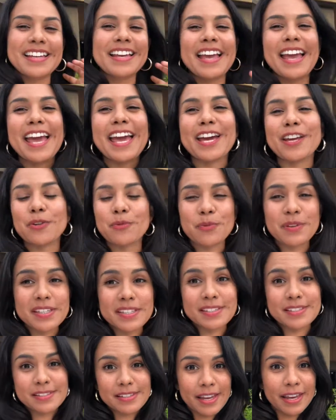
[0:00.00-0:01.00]
And we
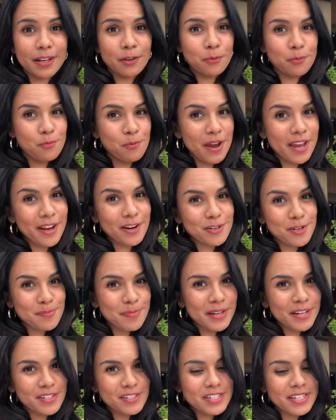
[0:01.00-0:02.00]
stayed way under
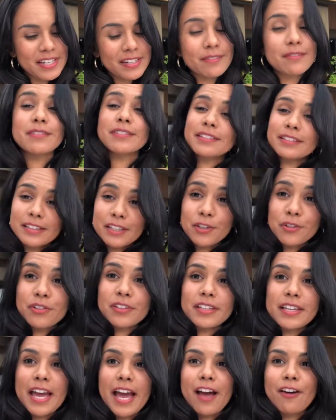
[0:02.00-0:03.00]
budget,
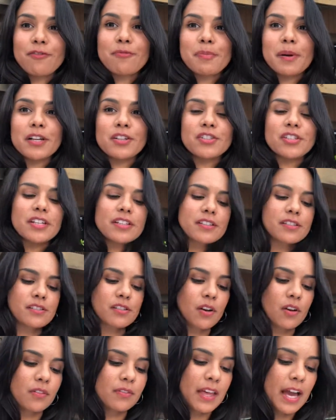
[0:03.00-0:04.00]
literally half budget.
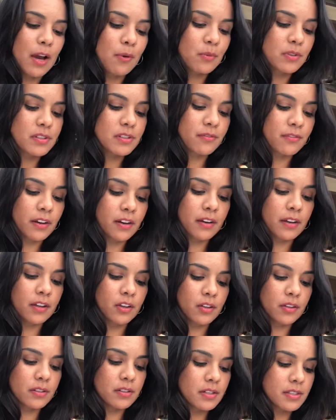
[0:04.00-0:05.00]
So that was a very
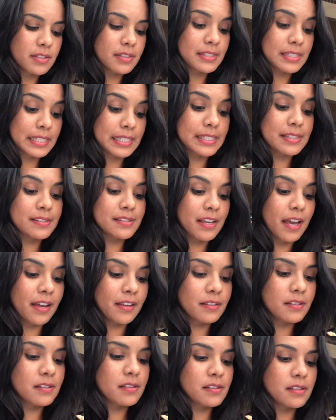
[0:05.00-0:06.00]
good
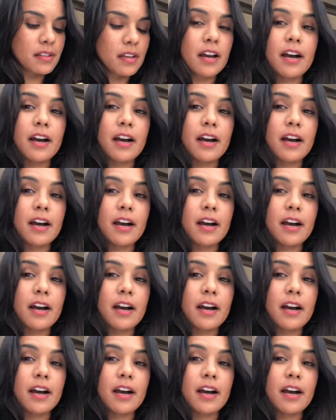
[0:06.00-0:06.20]
success.